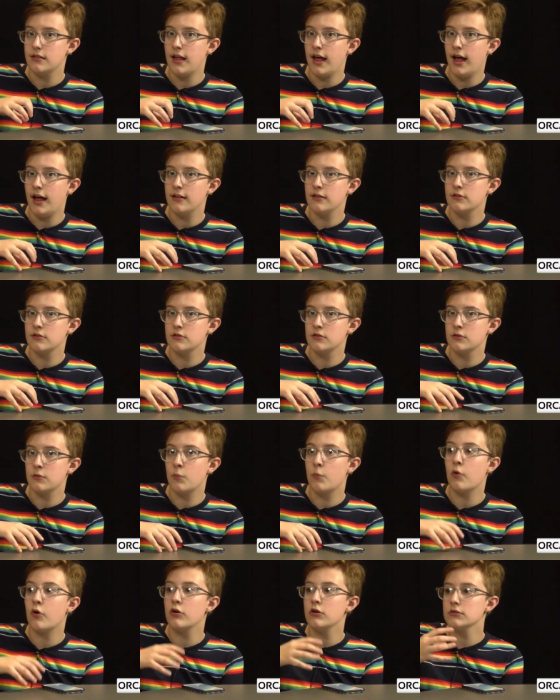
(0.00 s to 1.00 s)
as the
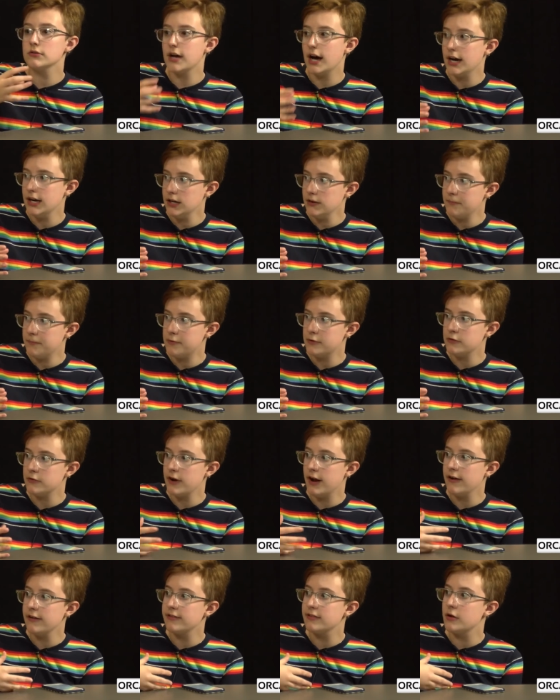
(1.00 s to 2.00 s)
world kind of
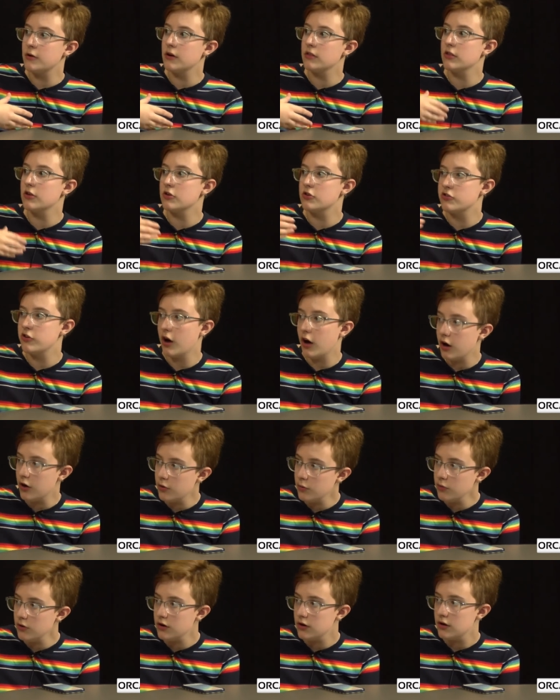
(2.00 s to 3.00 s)
progressed so did the
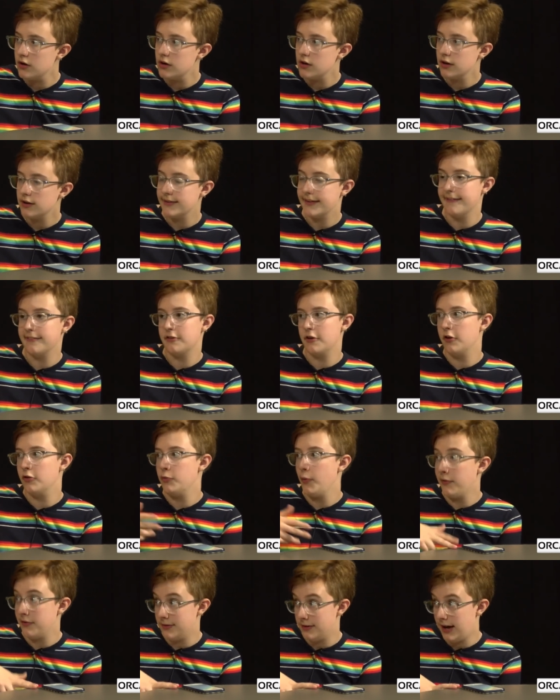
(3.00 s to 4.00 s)
show because again it started in
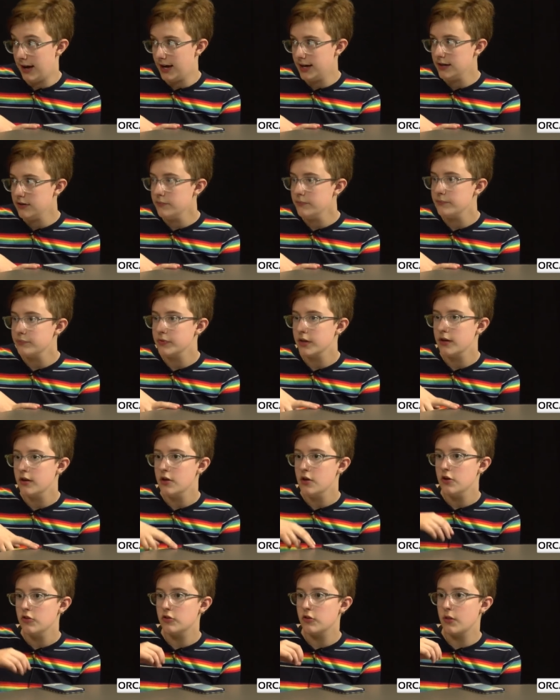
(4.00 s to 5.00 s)
2009
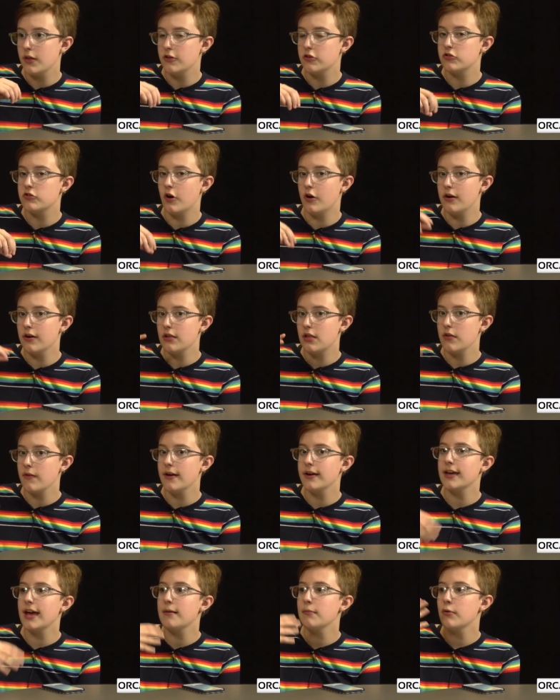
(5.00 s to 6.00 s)
so they started to
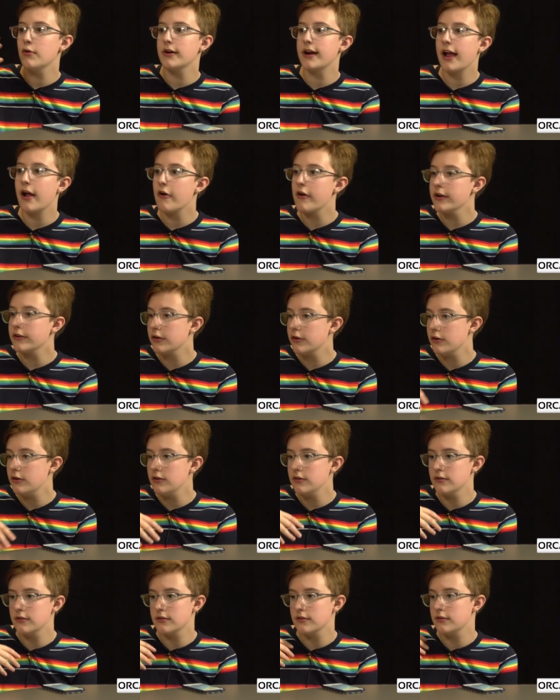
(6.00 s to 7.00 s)
like get more
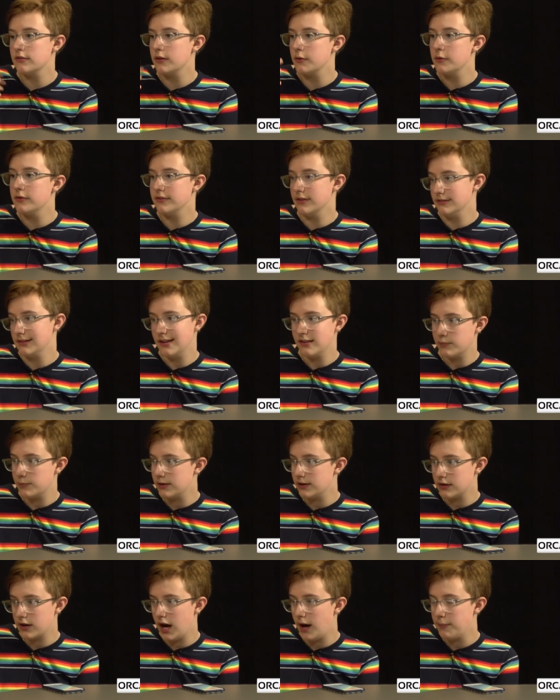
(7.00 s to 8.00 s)
characters there was a
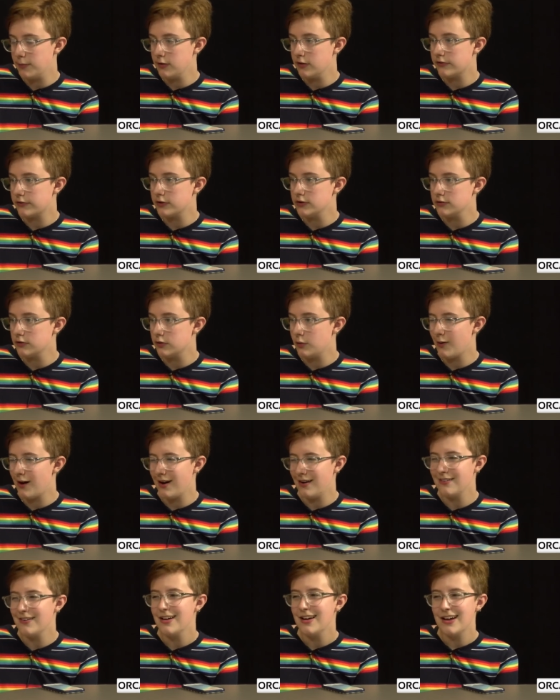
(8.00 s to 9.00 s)
lesbian couple for a little
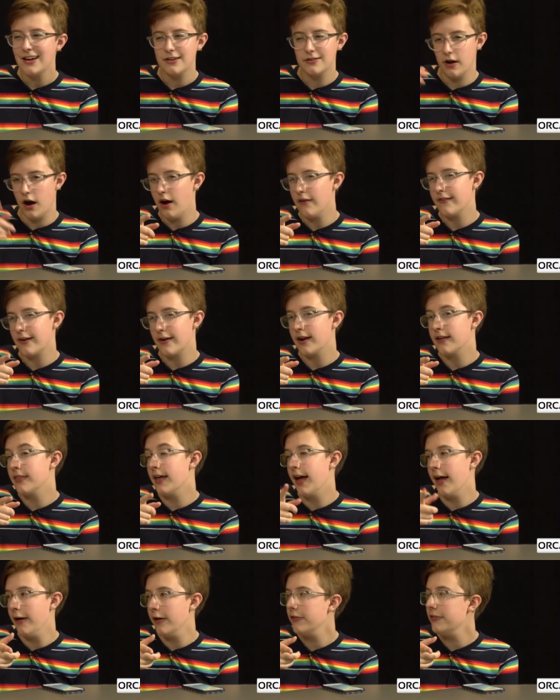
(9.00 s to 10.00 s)
while not very the
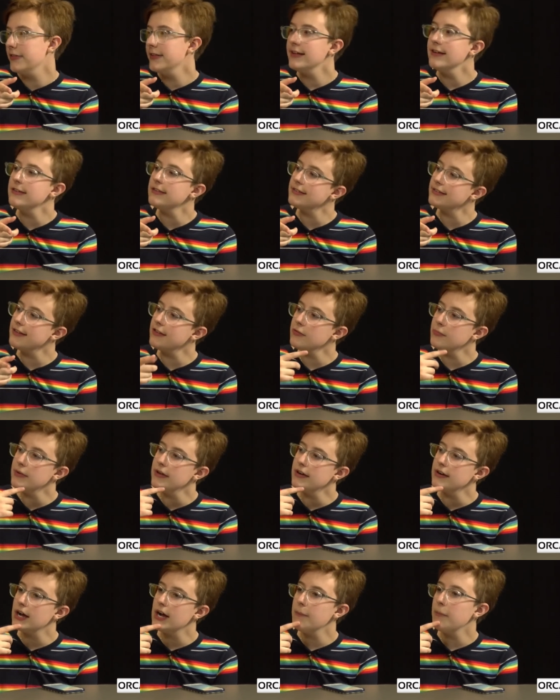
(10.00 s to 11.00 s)
healthiest
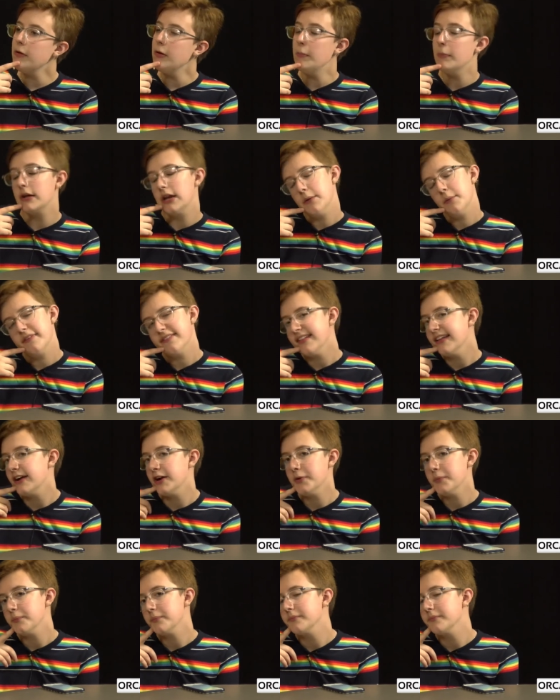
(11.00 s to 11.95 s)
lesbian couple but it was there